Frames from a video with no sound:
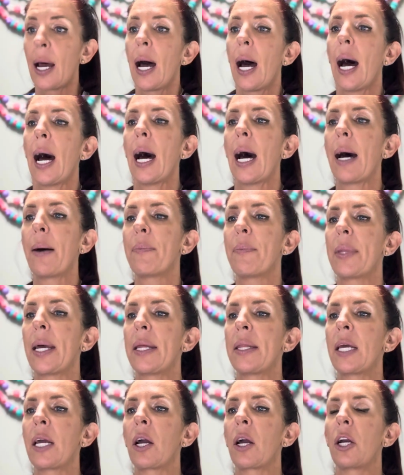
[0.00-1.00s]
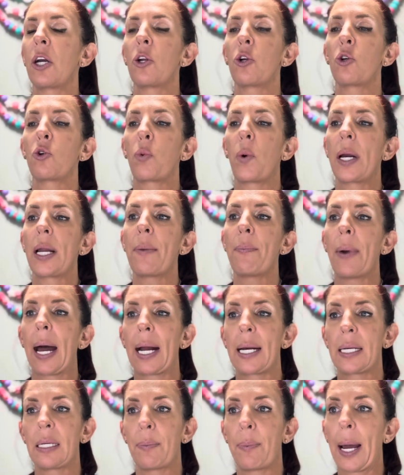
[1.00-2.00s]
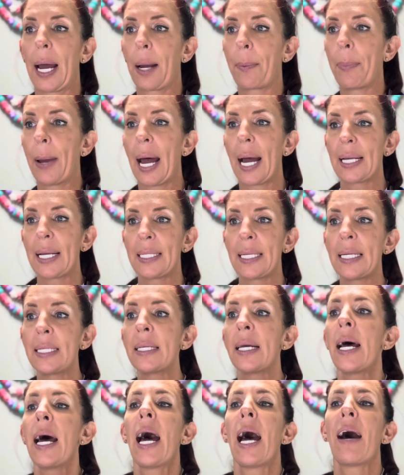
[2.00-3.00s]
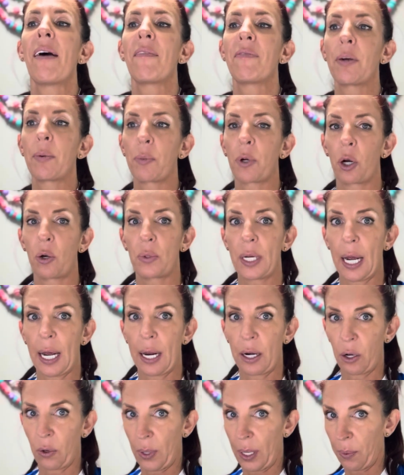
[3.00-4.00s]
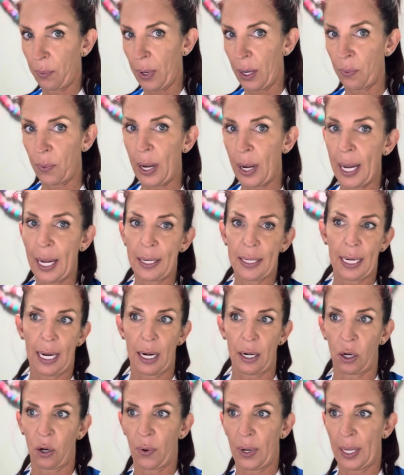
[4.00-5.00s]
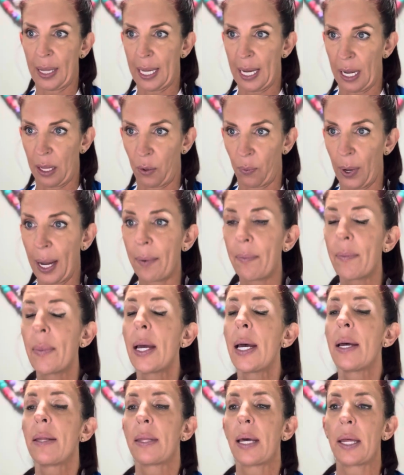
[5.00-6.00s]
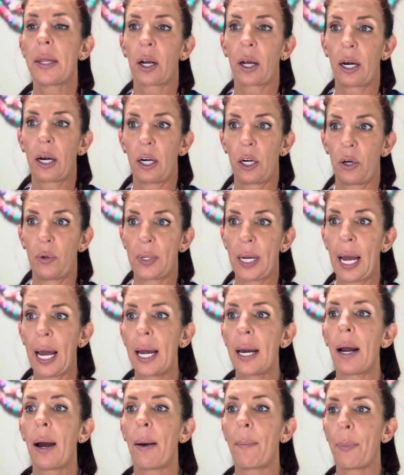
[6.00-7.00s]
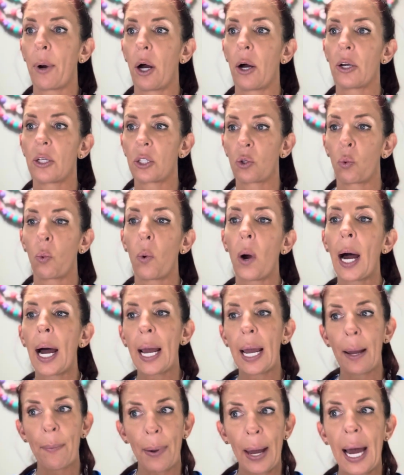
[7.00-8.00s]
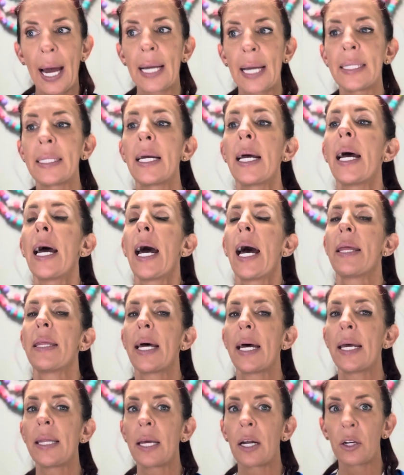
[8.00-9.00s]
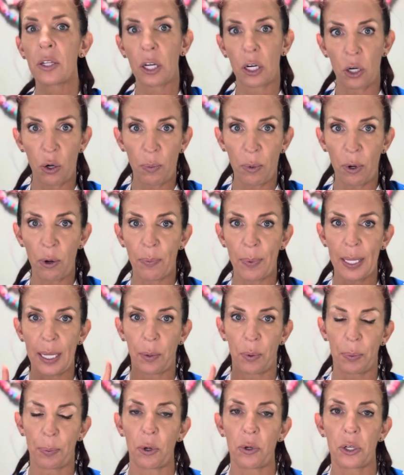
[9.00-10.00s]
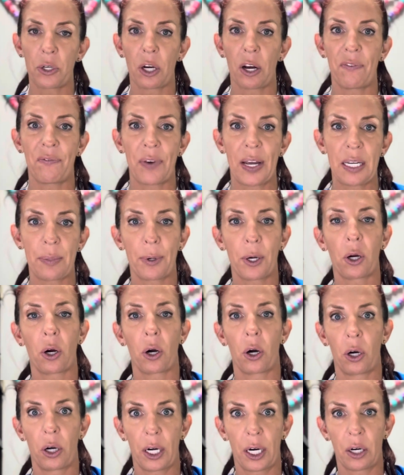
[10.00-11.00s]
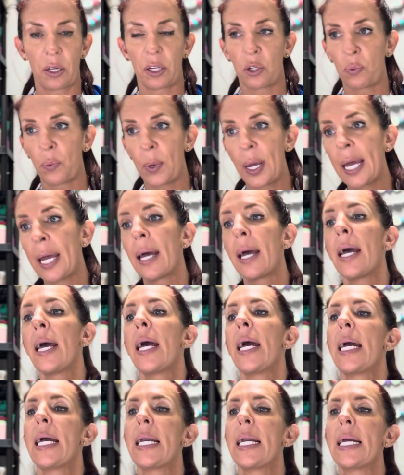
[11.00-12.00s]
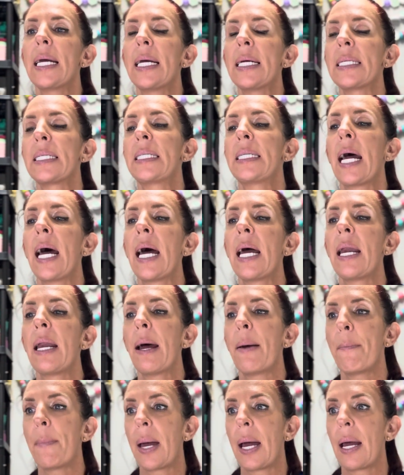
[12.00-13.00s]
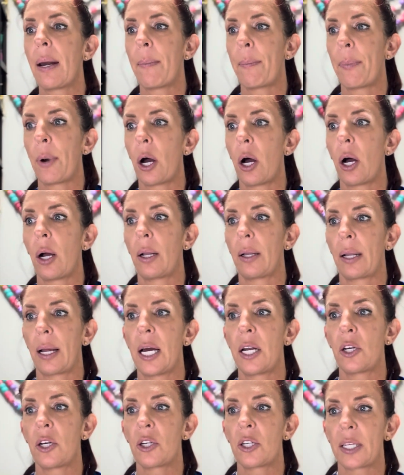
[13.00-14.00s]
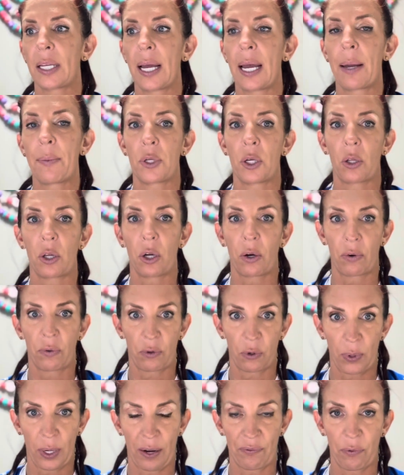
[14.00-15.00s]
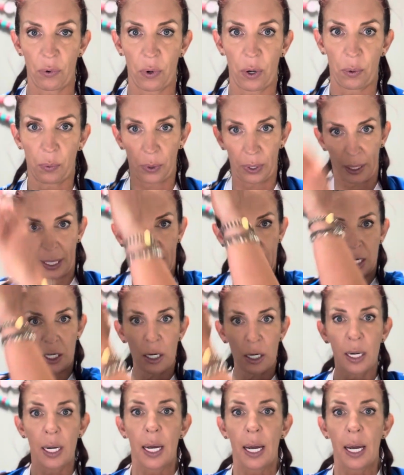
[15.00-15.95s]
Then they are going to do 20 back-to-back passes, have them go 10 going one way, 10 going the other way. Then they're going to do 10 ball squat and pass. And then there's a new movement that was posted on Facebook earlier this week. It is 10 med ball lunge slam. So they're doing a forward lunge,